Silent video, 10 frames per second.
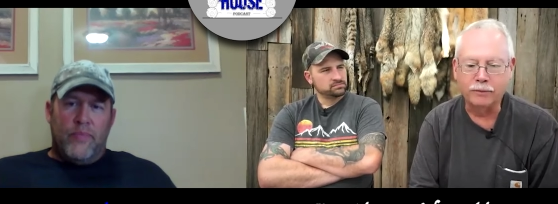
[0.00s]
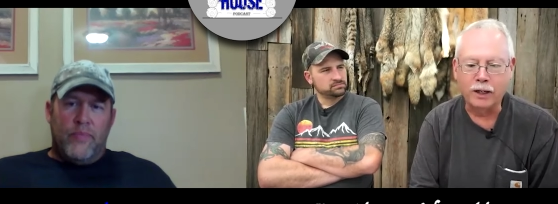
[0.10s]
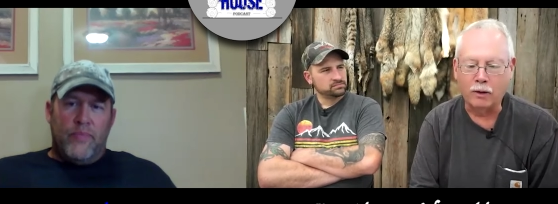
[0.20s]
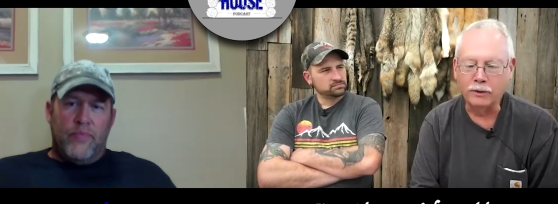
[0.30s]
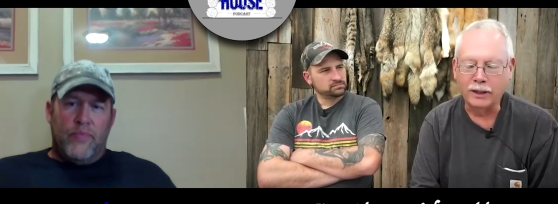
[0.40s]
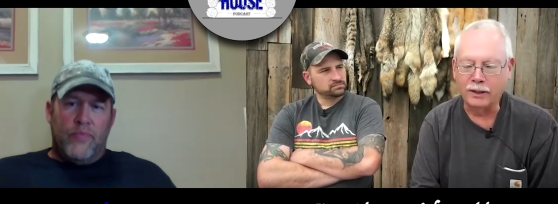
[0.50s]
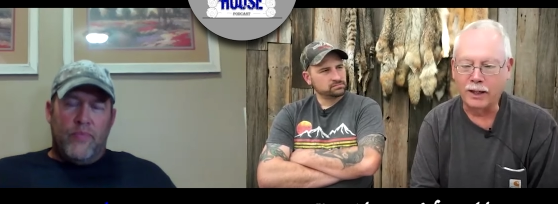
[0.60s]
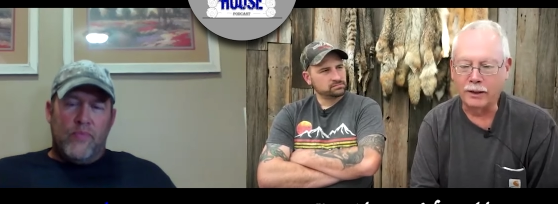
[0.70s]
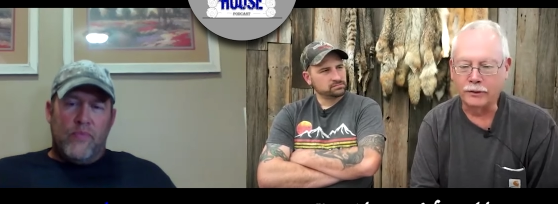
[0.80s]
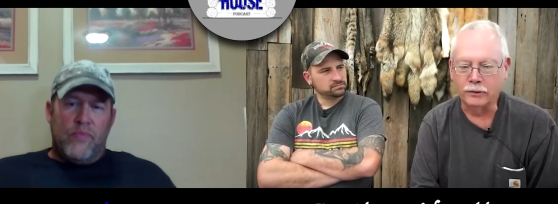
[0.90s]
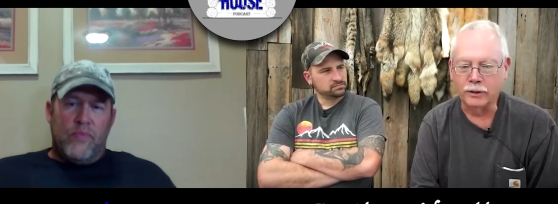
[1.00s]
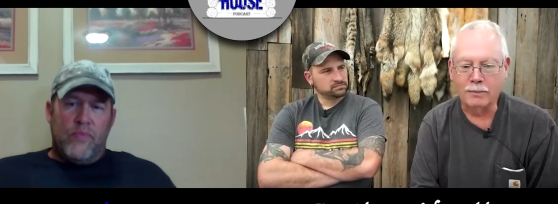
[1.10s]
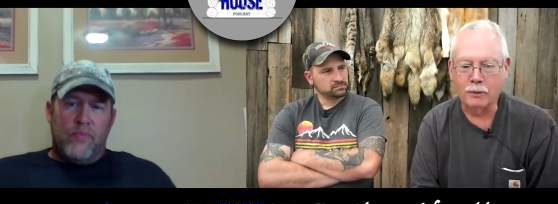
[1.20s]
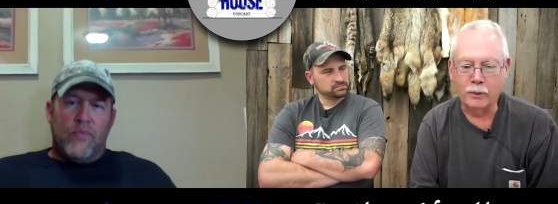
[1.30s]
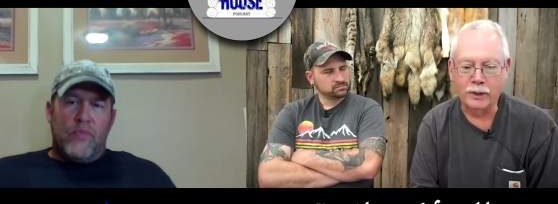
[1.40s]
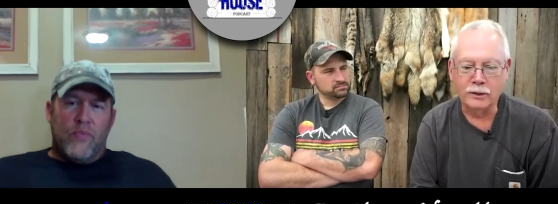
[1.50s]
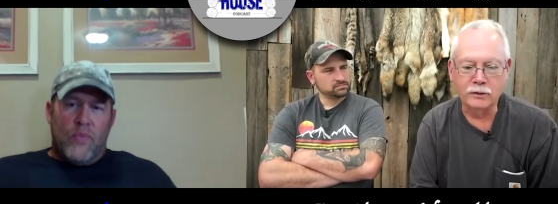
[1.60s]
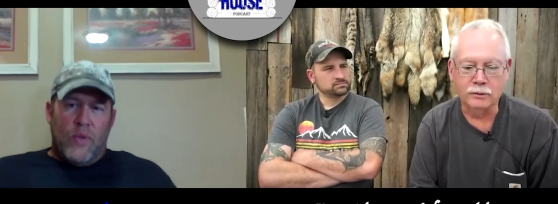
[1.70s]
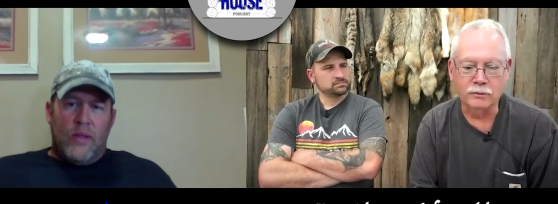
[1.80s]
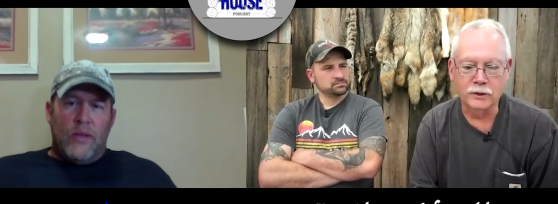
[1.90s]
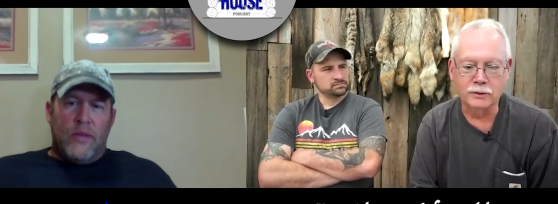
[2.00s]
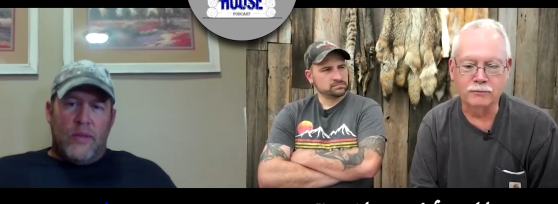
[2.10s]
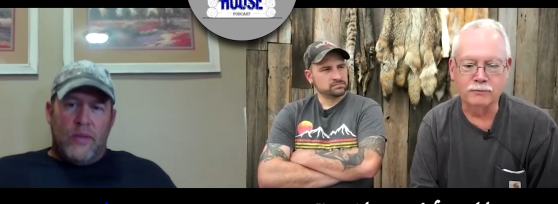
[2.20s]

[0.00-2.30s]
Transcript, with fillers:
Speaker 1: you know, ten days or a couple weeks or just